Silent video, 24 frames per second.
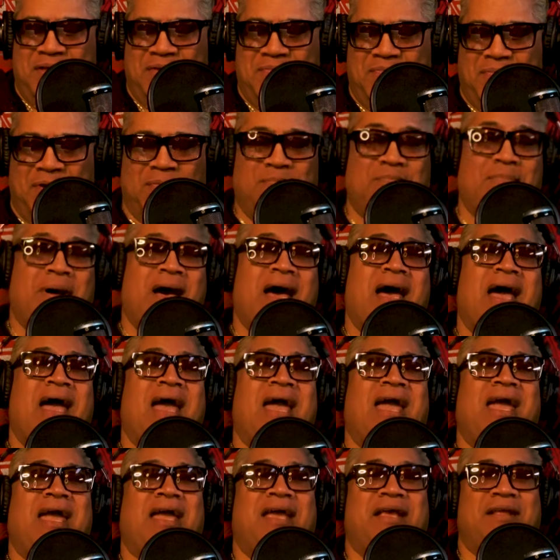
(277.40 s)
but
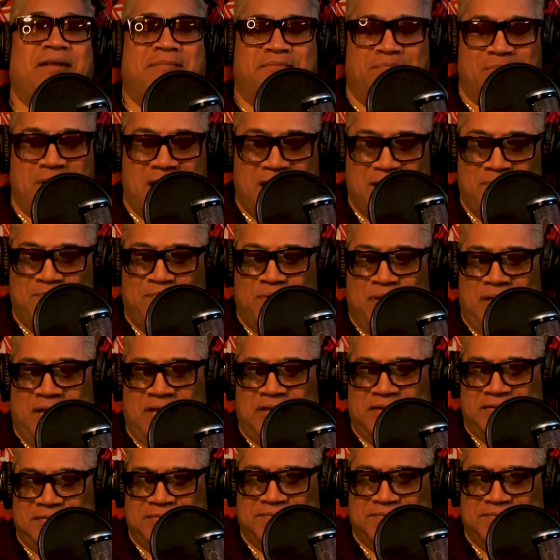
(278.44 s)
my my pick